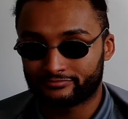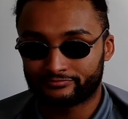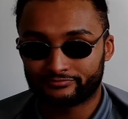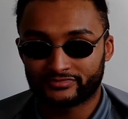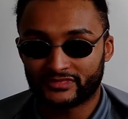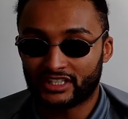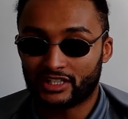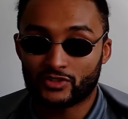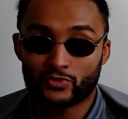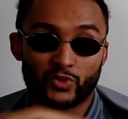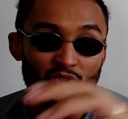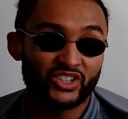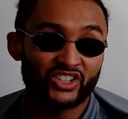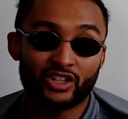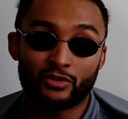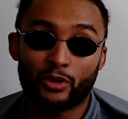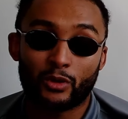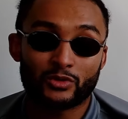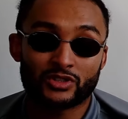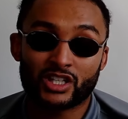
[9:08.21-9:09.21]
He just wouldn't know
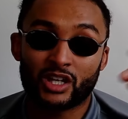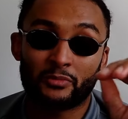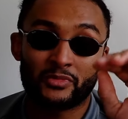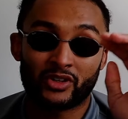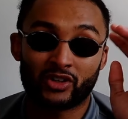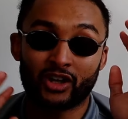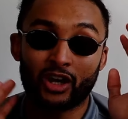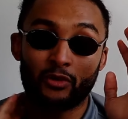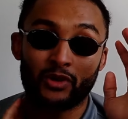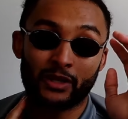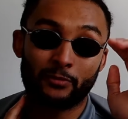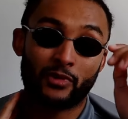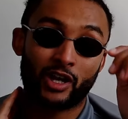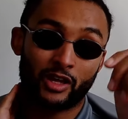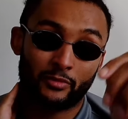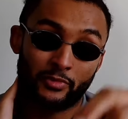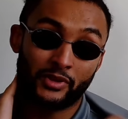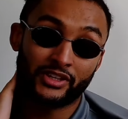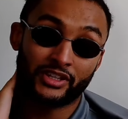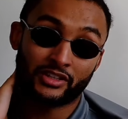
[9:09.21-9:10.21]
what was coming and going, in my
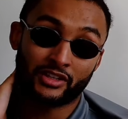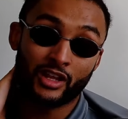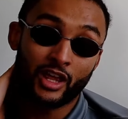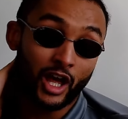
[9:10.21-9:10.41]
opinion.